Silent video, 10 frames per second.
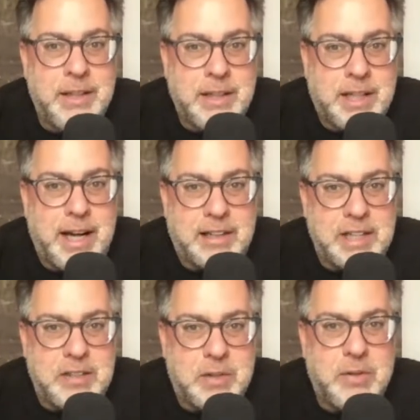connecting
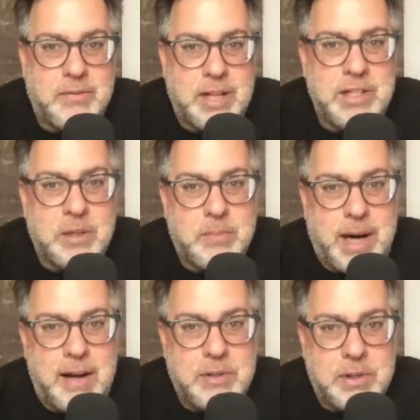to device and
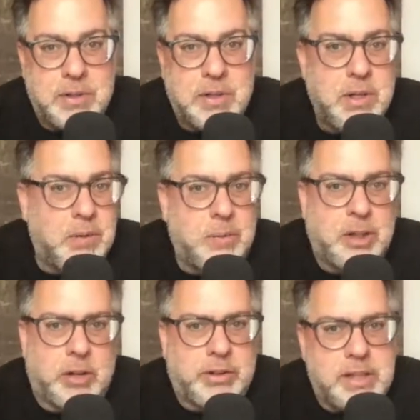browsers,
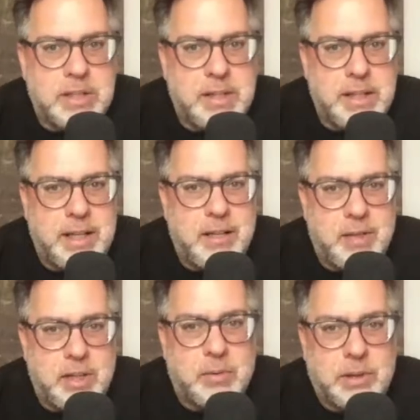regardless of the
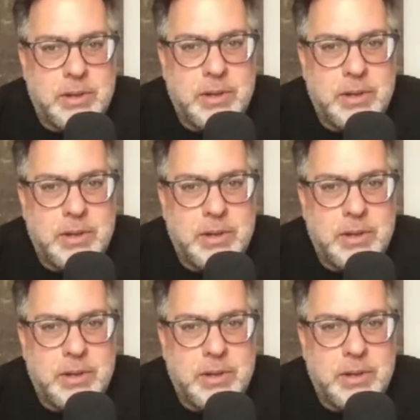individual.